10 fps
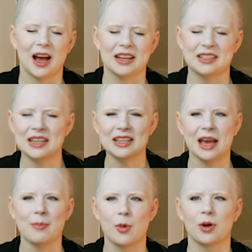I did
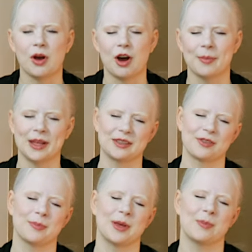get more comments
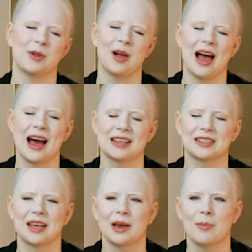from people
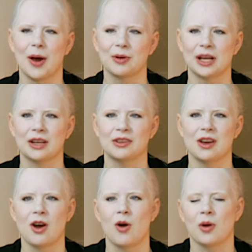asking about it
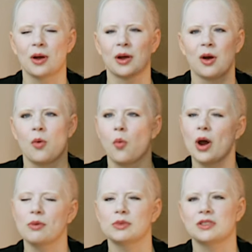or
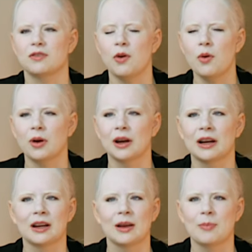what it was for,
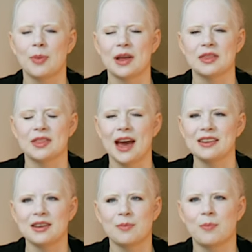but that
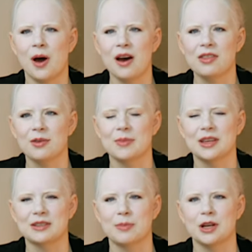didn't bother me
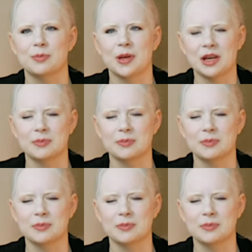as much because